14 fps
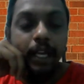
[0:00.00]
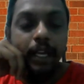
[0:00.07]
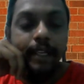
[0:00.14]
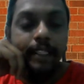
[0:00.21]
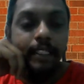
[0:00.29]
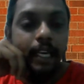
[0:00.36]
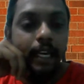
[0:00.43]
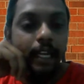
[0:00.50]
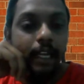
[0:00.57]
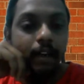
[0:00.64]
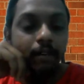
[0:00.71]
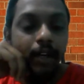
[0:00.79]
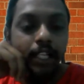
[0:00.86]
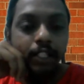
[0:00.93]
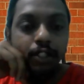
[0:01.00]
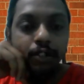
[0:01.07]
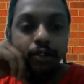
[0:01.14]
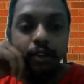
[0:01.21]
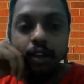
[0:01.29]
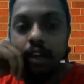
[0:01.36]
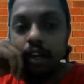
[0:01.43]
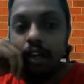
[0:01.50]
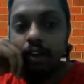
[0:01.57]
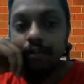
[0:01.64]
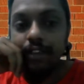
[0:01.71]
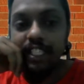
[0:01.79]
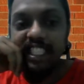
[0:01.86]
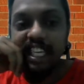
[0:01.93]
deciding what is your
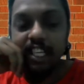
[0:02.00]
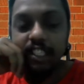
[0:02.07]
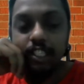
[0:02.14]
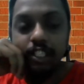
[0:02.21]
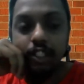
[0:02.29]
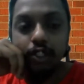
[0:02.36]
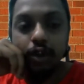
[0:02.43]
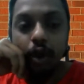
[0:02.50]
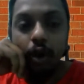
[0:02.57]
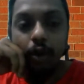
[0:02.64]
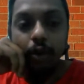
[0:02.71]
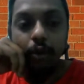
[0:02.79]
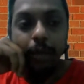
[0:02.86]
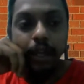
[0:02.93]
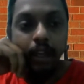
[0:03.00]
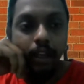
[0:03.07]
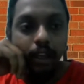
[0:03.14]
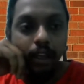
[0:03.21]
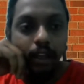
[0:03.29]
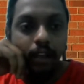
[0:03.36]
fee structure is going to be.